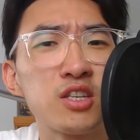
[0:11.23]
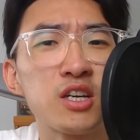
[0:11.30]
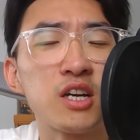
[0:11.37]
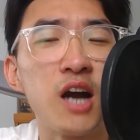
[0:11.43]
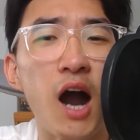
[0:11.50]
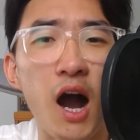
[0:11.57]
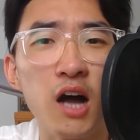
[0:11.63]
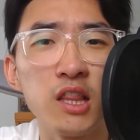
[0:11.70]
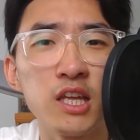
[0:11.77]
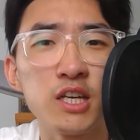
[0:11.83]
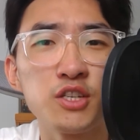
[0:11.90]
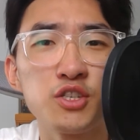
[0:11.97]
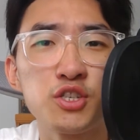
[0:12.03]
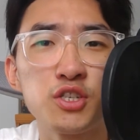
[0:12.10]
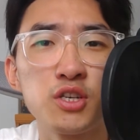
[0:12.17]

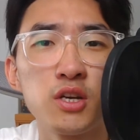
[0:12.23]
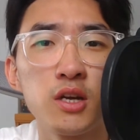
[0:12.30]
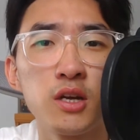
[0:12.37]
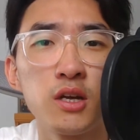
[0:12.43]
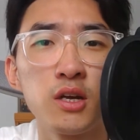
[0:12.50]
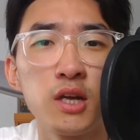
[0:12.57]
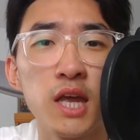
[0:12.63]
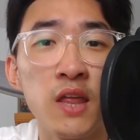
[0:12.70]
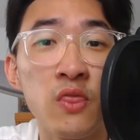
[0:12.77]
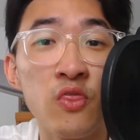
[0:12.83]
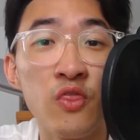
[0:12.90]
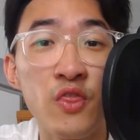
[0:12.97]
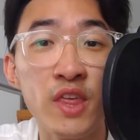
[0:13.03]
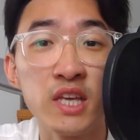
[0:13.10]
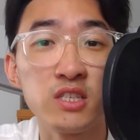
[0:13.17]
college
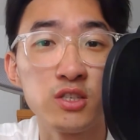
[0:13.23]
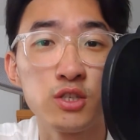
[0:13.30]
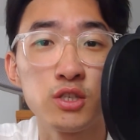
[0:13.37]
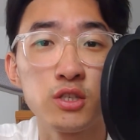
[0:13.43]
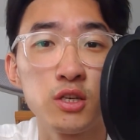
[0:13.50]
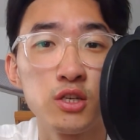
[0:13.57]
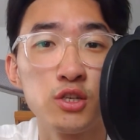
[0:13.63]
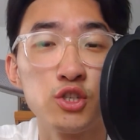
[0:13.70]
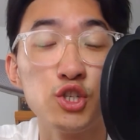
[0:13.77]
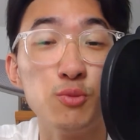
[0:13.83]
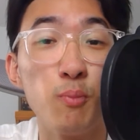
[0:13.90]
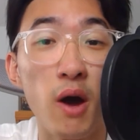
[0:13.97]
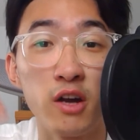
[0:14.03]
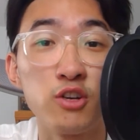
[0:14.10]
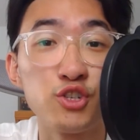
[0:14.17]
in this
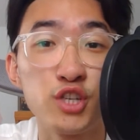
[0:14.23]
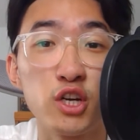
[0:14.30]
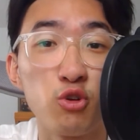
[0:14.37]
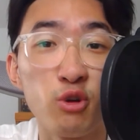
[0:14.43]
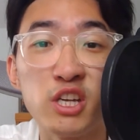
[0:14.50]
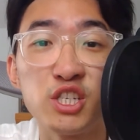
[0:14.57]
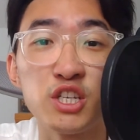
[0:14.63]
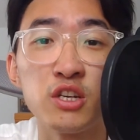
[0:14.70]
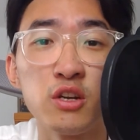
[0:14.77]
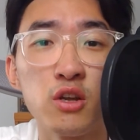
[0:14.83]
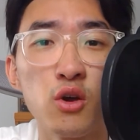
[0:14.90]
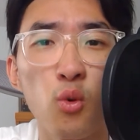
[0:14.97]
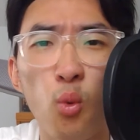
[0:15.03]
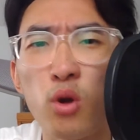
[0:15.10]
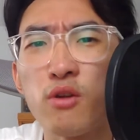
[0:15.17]
modern generation
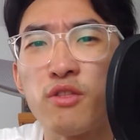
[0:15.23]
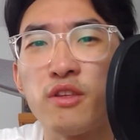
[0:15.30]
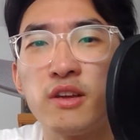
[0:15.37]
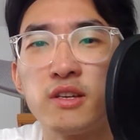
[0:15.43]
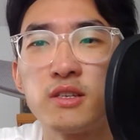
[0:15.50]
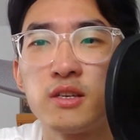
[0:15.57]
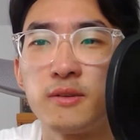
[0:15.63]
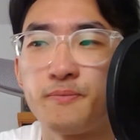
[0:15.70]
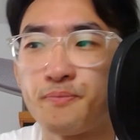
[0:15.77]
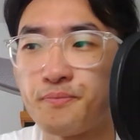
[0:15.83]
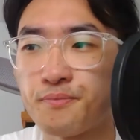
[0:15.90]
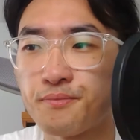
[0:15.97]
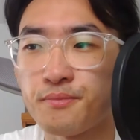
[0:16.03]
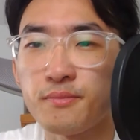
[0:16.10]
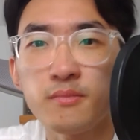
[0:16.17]
worth it?
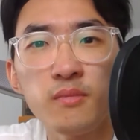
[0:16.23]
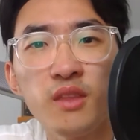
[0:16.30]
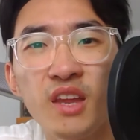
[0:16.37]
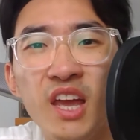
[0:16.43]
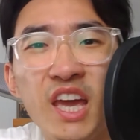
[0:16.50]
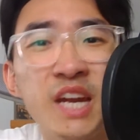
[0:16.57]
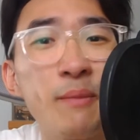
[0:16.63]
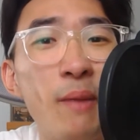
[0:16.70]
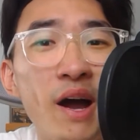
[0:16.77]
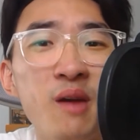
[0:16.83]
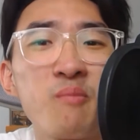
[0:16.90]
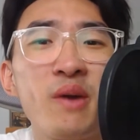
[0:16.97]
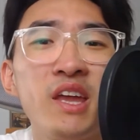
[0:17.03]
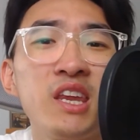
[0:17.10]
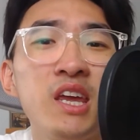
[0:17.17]
And in my
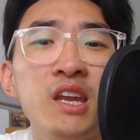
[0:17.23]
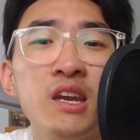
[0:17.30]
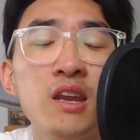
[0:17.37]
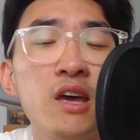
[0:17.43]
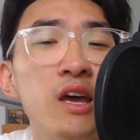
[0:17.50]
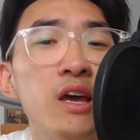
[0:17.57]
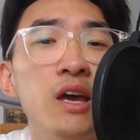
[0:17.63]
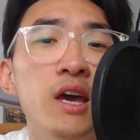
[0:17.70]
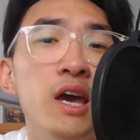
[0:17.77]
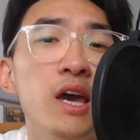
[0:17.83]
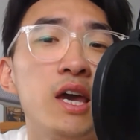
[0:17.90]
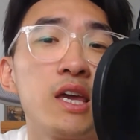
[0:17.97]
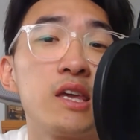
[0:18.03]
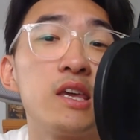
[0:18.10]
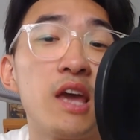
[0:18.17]
opinion,
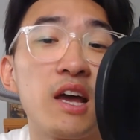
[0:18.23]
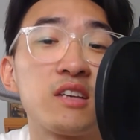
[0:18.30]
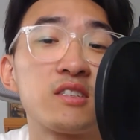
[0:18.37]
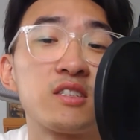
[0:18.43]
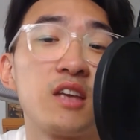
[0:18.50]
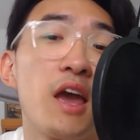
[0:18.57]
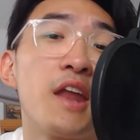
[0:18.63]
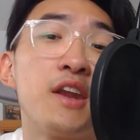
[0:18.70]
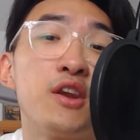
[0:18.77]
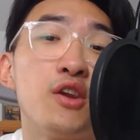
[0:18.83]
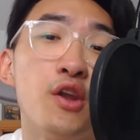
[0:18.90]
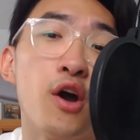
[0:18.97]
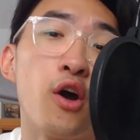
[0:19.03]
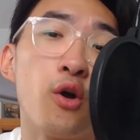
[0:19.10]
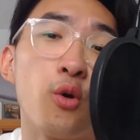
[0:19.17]
yes and
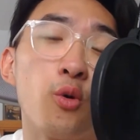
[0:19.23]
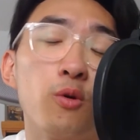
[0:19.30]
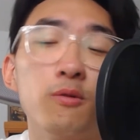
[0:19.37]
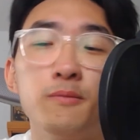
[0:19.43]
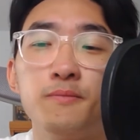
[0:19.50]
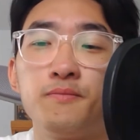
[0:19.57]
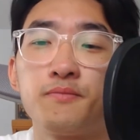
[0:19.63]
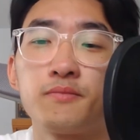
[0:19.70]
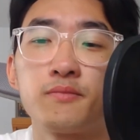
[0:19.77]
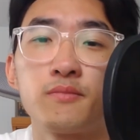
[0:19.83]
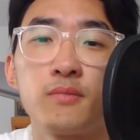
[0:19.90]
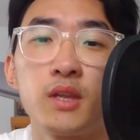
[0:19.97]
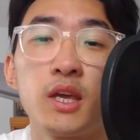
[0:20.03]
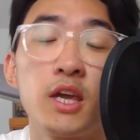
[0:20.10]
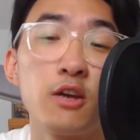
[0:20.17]
no.
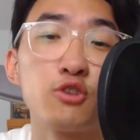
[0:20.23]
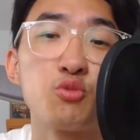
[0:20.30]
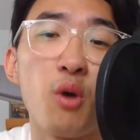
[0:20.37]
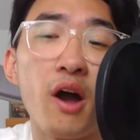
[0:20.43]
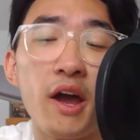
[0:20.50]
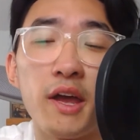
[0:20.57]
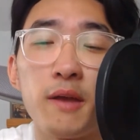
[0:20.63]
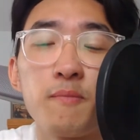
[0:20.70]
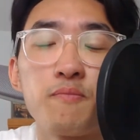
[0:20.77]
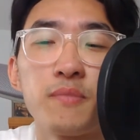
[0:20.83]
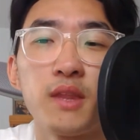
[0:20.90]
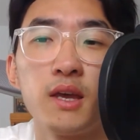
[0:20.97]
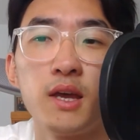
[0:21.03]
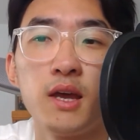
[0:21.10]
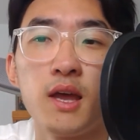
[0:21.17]
Here's why.
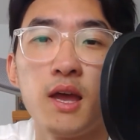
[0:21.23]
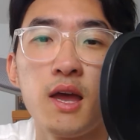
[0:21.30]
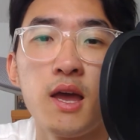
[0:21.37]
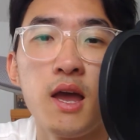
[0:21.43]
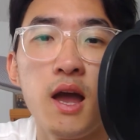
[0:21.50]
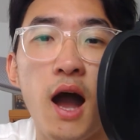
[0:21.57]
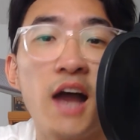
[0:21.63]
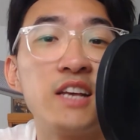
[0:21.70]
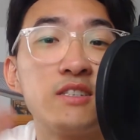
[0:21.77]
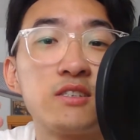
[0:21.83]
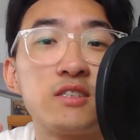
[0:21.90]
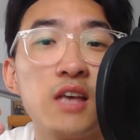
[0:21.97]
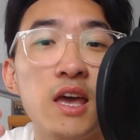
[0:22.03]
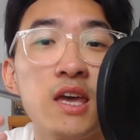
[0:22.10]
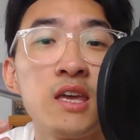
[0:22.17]
I
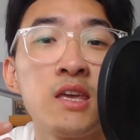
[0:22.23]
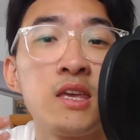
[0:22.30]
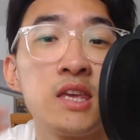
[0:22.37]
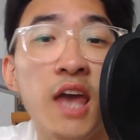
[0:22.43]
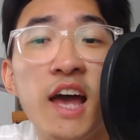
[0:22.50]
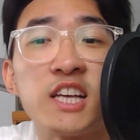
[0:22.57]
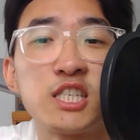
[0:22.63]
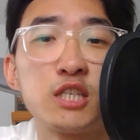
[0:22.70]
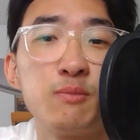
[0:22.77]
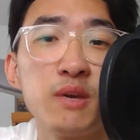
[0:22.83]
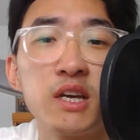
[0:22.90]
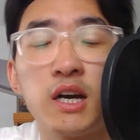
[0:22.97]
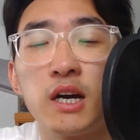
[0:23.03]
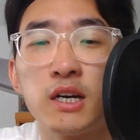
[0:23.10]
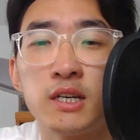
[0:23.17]
say yes
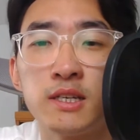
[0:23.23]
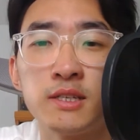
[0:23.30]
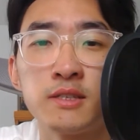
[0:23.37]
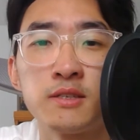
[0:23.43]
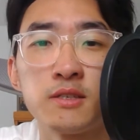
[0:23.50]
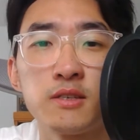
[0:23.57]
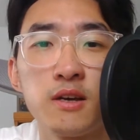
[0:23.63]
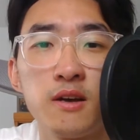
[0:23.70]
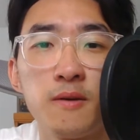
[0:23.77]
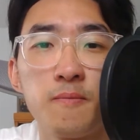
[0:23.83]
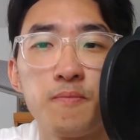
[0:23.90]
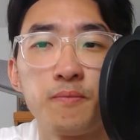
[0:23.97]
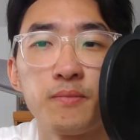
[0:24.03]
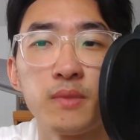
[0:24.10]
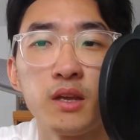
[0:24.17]
because
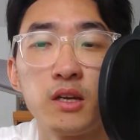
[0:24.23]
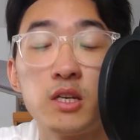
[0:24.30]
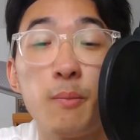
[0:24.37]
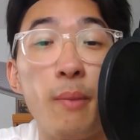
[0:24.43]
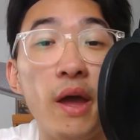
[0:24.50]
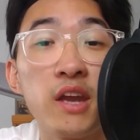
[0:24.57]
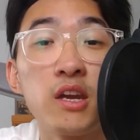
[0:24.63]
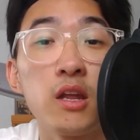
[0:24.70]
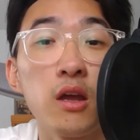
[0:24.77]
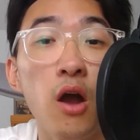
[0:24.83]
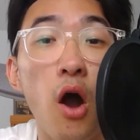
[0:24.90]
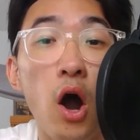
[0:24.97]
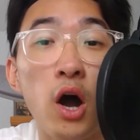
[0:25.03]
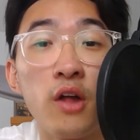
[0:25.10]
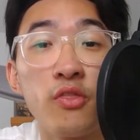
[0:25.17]
depending
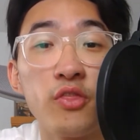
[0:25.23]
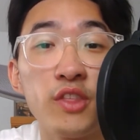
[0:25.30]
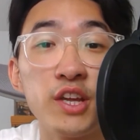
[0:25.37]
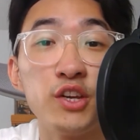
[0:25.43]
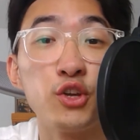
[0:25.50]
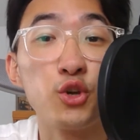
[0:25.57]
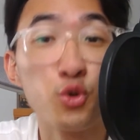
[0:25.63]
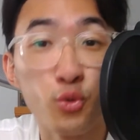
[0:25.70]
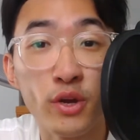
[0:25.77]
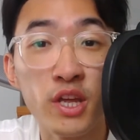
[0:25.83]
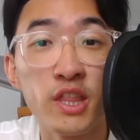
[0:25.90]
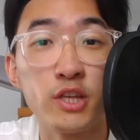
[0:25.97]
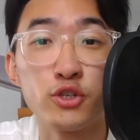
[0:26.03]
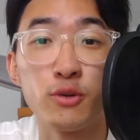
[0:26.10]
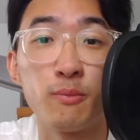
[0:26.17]
on the degree
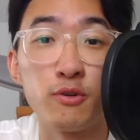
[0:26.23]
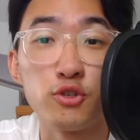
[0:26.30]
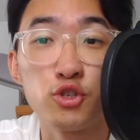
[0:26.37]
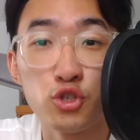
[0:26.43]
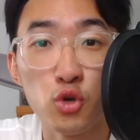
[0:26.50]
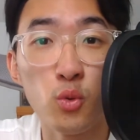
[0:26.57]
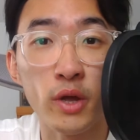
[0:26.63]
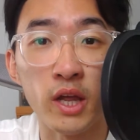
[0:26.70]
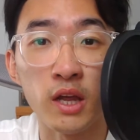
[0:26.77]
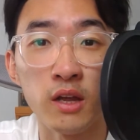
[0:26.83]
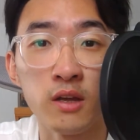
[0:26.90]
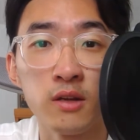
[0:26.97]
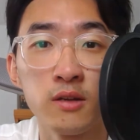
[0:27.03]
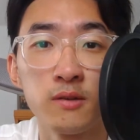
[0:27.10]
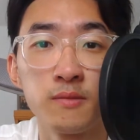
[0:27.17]
that you're pursuing